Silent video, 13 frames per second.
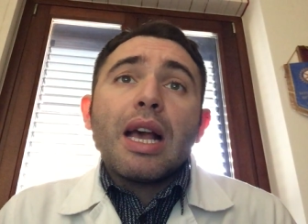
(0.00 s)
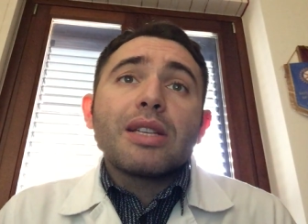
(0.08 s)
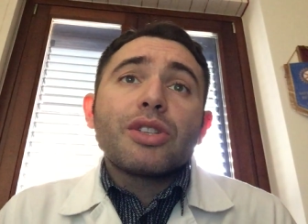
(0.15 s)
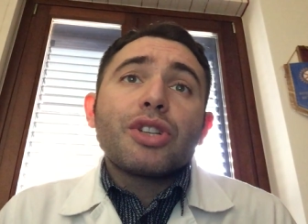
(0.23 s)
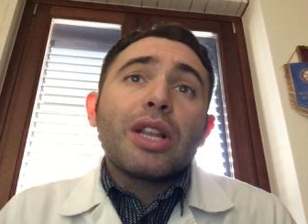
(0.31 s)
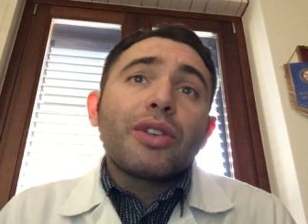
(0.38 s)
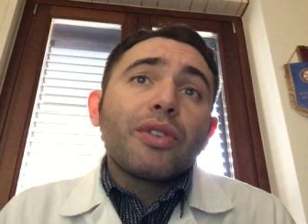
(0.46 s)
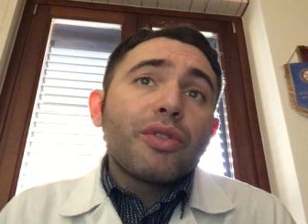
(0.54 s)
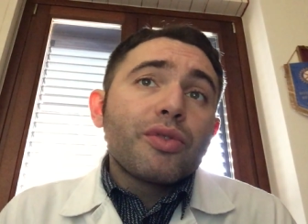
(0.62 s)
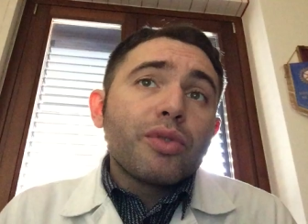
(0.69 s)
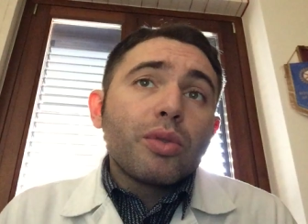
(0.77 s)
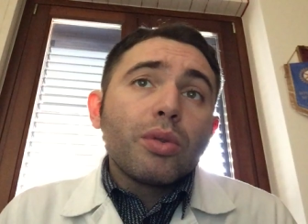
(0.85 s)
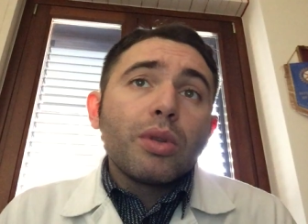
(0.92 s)
As a general
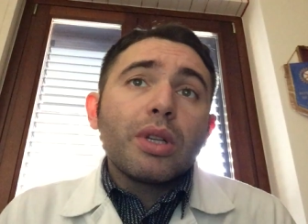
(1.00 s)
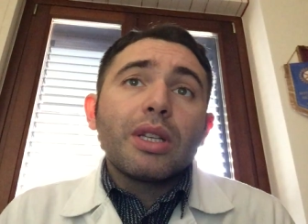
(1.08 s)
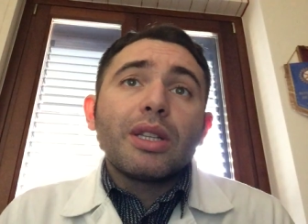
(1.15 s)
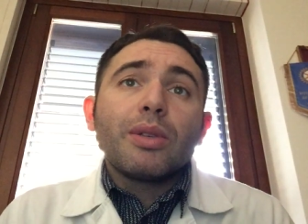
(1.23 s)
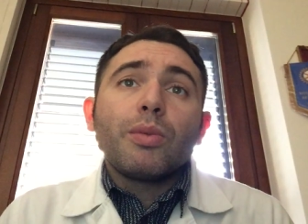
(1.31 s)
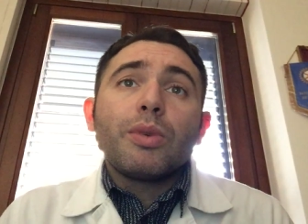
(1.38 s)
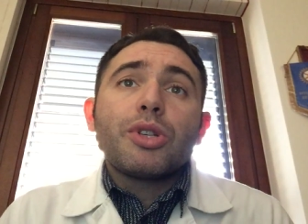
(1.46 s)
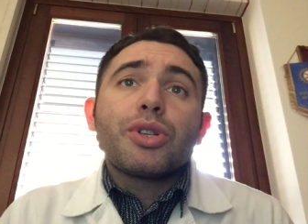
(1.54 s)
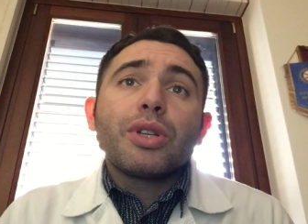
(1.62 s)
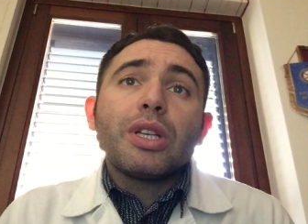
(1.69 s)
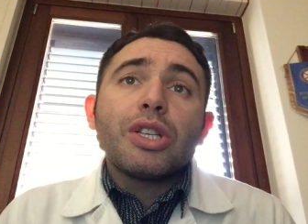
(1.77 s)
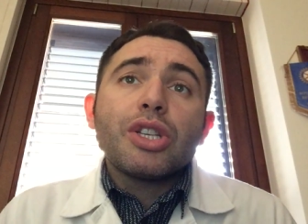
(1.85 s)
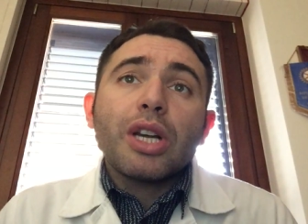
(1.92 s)
rule, we
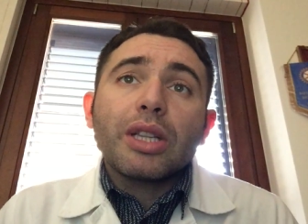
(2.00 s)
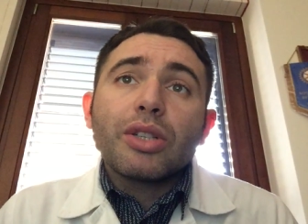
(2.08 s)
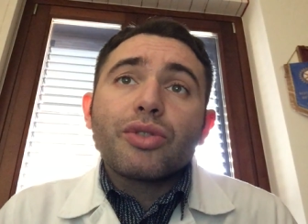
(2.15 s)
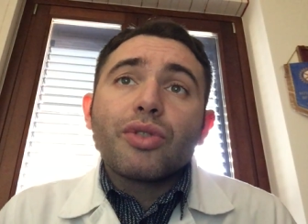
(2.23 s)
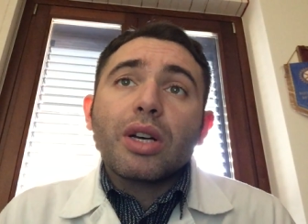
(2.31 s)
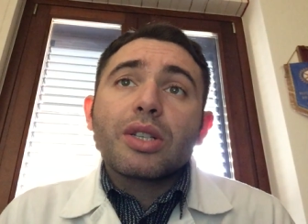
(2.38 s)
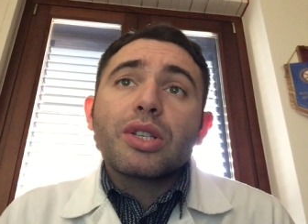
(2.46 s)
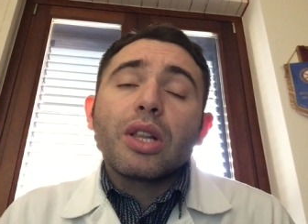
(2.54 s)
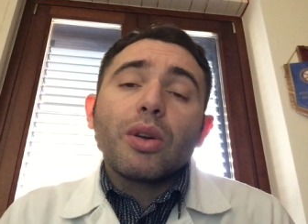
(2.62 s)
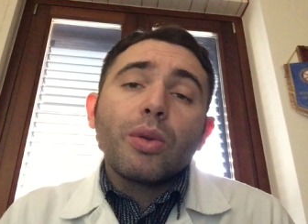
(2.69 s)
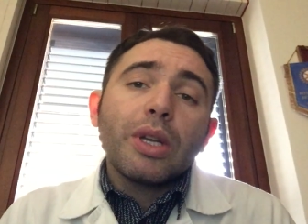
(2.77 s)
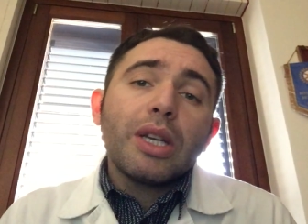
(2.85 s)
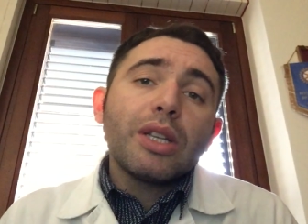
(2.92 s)
should inject the drug
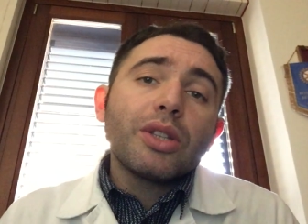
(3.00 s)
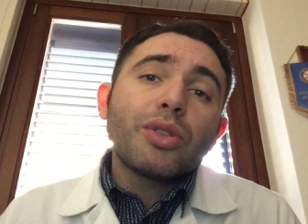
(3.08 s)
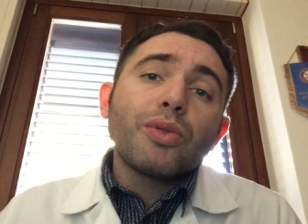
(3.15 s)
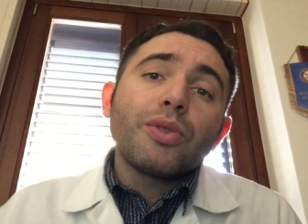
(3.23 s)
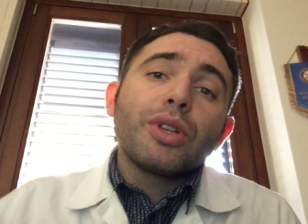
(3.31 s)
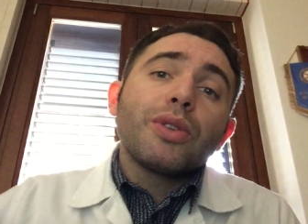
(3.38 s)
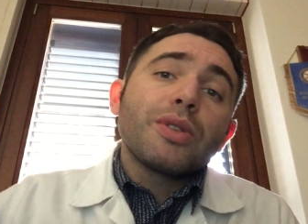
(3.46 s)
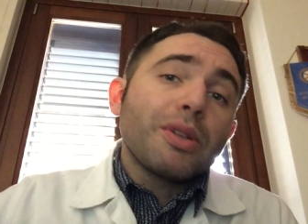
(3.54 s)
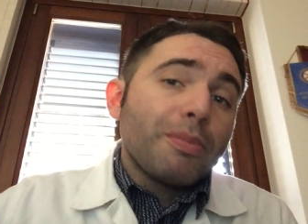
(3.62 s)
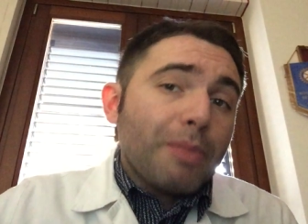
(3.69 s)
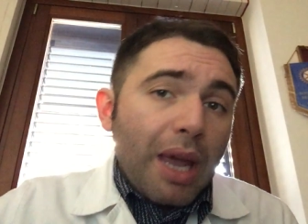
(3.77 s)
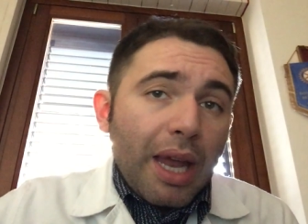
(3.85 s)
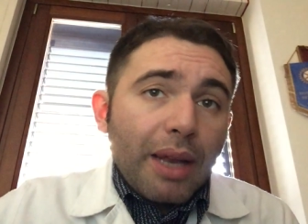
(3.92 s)
slowly to reduce the
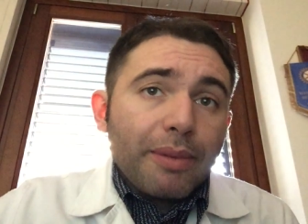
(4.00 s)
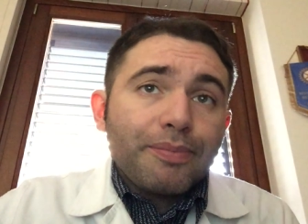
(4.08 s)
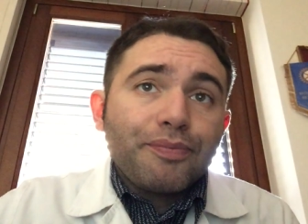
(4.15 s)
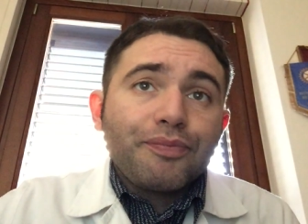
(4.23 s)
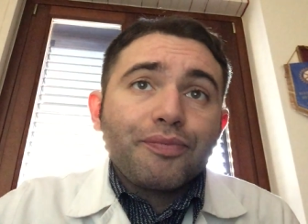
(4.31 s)
pain.